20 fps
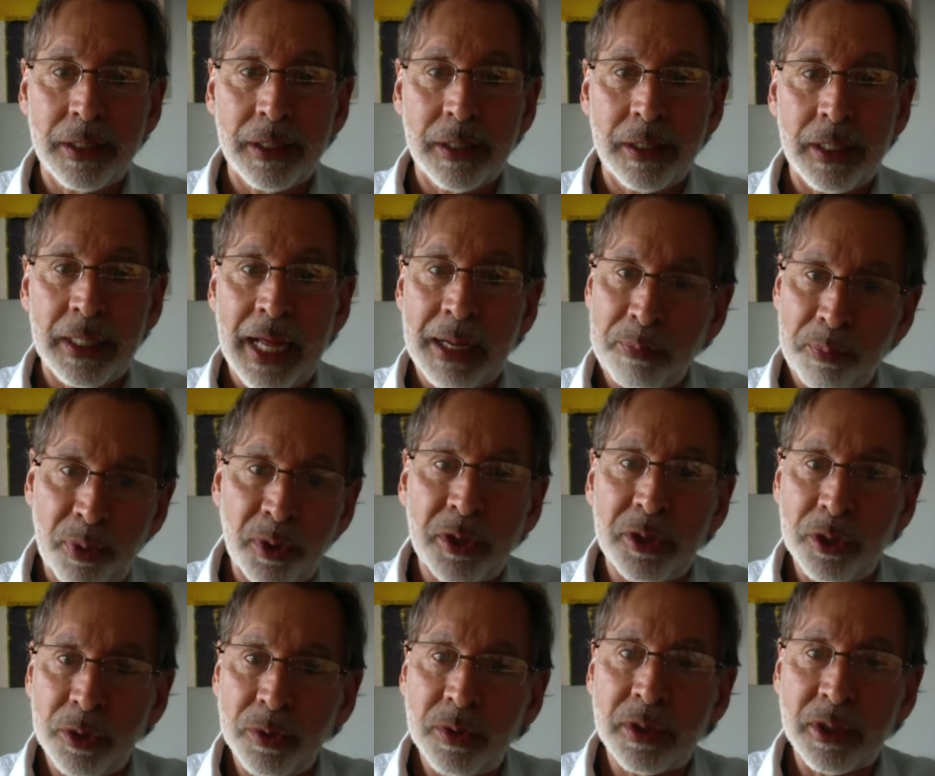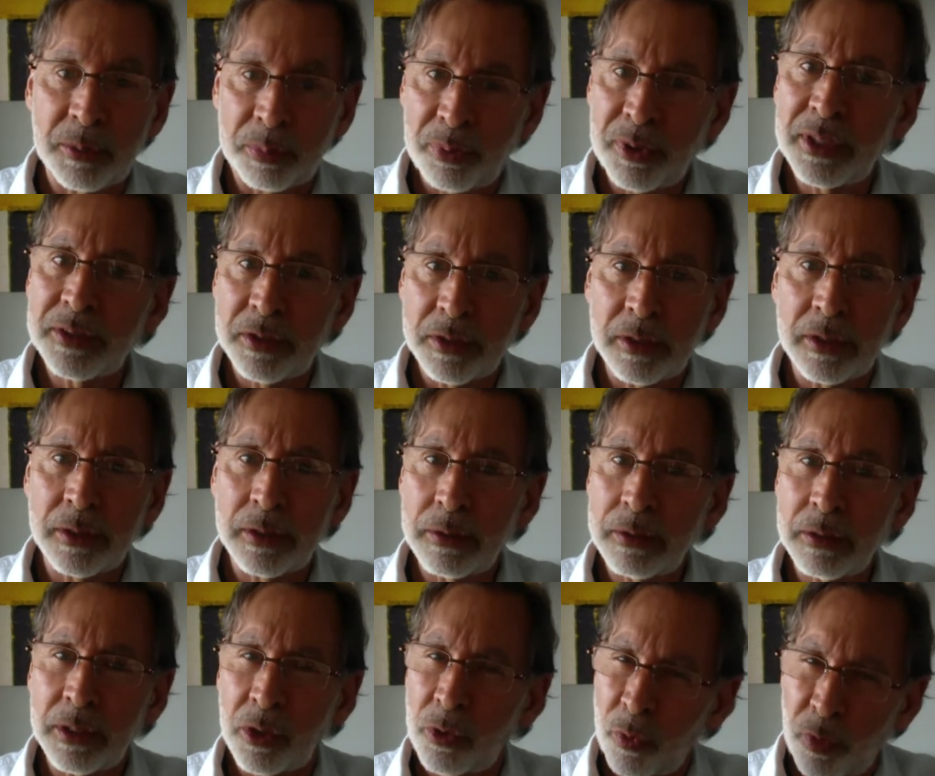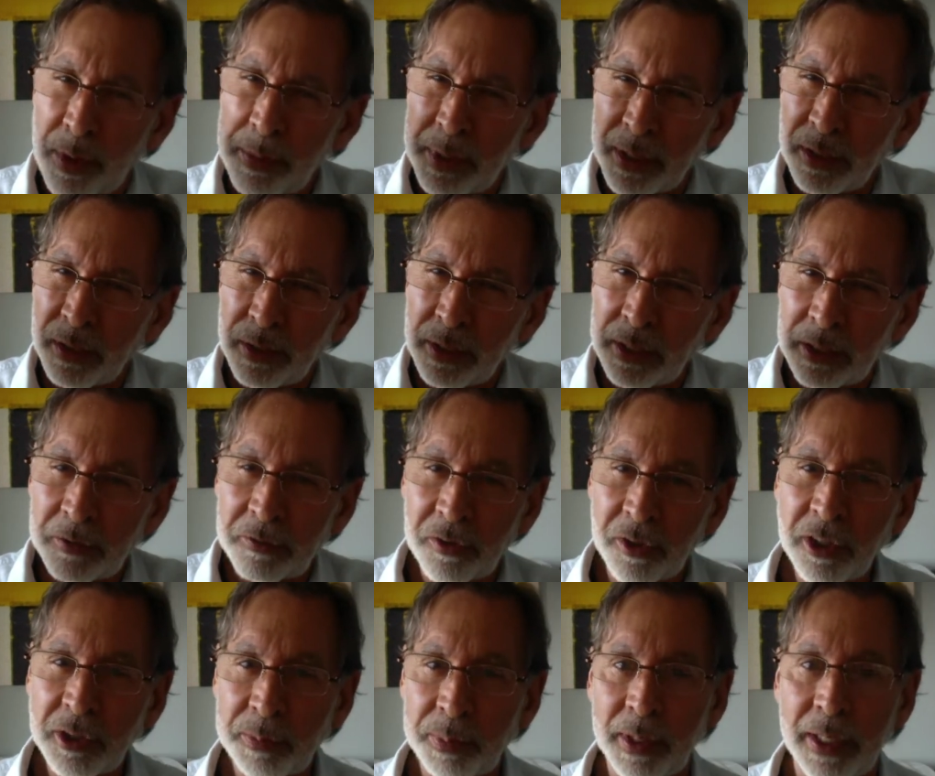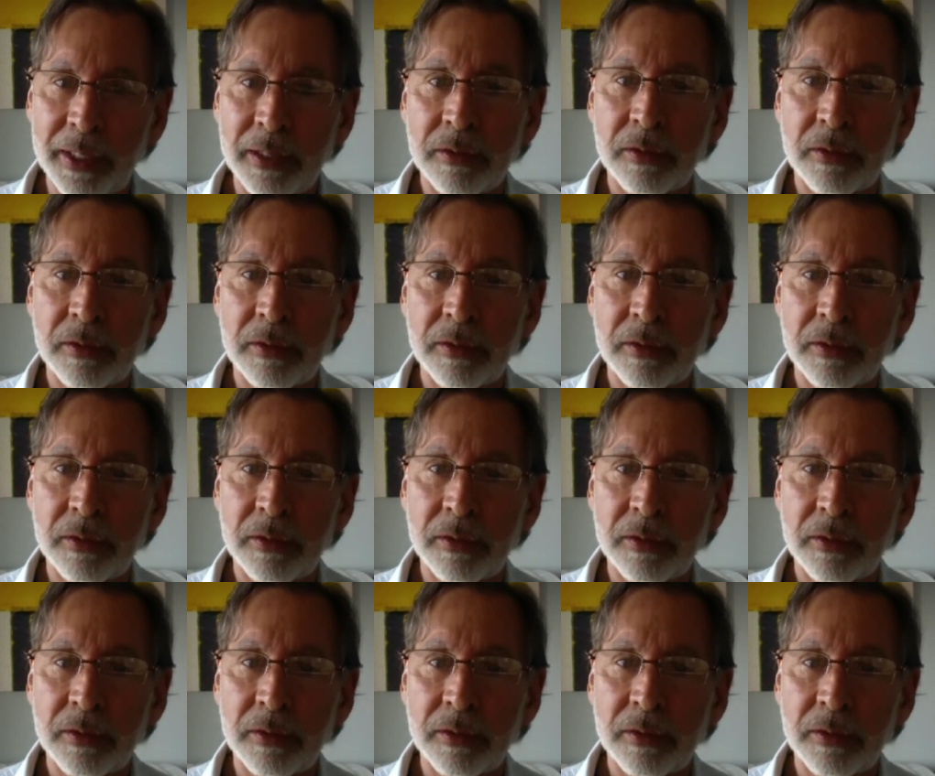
that produced the prisoner, the criminal in the first place.